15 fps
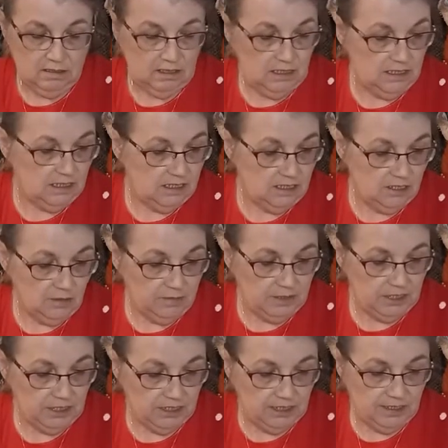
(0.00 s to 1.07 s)
This is so
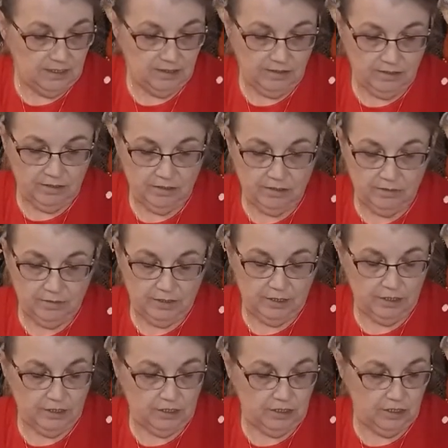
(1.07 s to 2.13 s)
much easier to do when
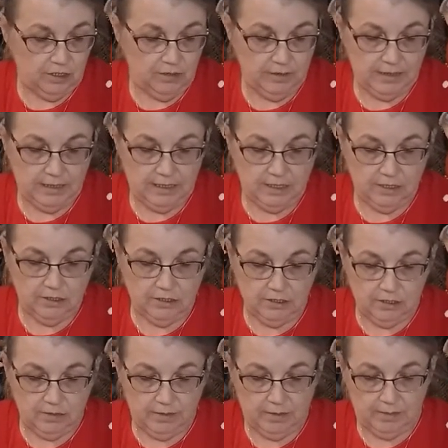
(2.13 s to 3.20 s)
you're just doing it at your
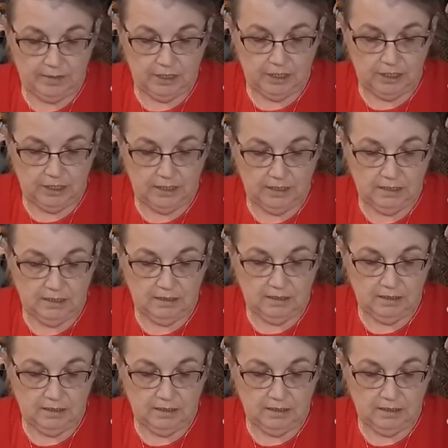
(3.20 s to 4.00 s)
sewing machine.